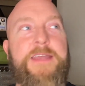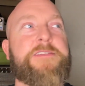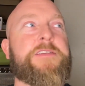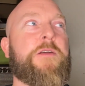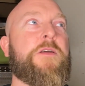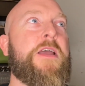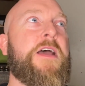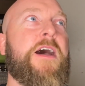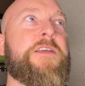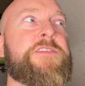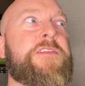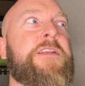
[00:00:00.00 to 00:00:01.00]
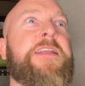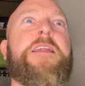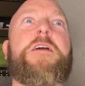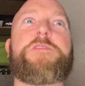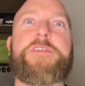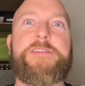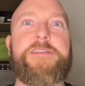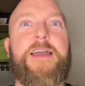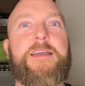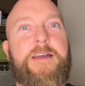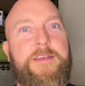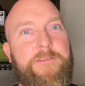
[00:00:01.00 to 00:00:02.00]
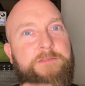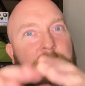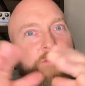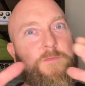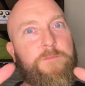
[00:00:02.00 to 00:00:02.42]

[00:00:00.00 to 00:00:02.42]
So I suddenly noticed that kind of